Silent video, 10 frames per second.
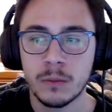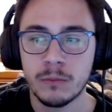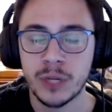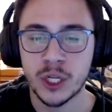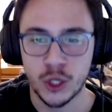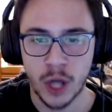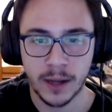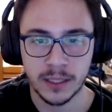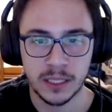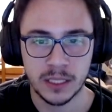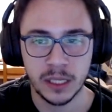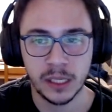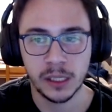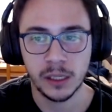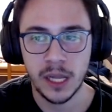be shocked to
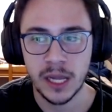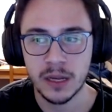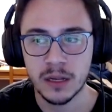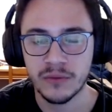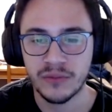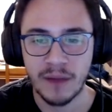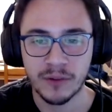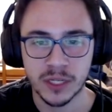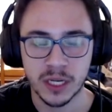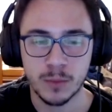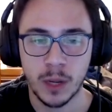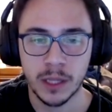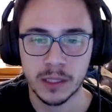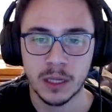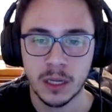see in 5 or 6
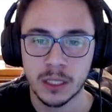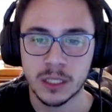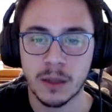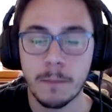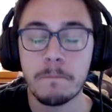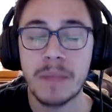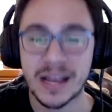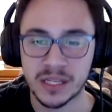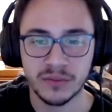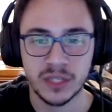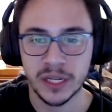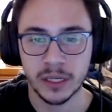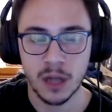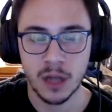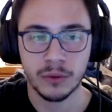months some massive
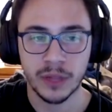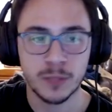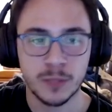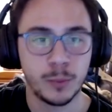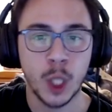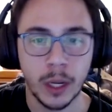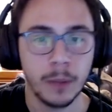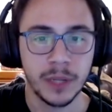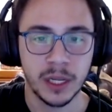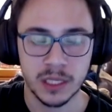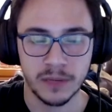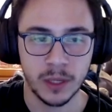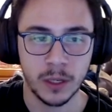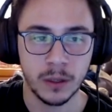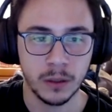TikToker that's blown up because of
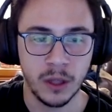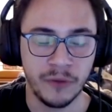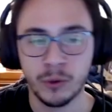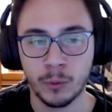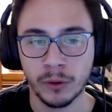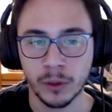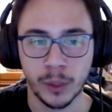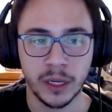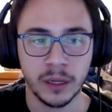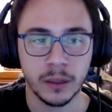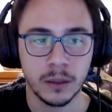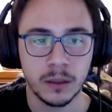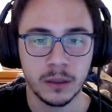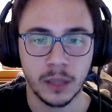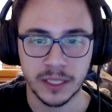their rollerblading
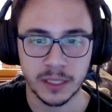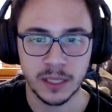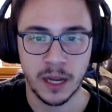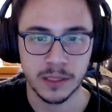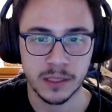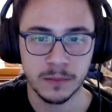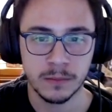like TikToks.